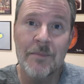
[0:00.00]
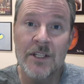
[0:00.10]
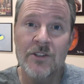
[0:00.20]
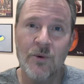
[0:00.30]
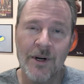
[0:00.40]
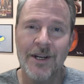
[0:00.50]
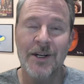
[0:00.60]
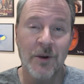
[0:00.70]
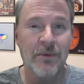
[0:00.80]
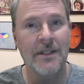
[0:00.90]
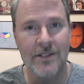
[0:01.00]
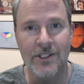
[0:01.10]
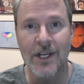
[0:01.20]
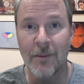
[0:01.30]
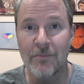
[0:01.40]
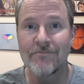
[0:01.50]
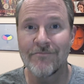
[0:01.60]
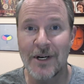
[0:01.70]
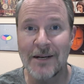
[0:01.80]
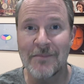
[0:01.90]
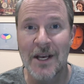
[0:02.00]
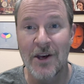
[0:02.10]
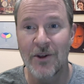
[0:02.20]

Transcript: that means you're working in a pizza shop, right?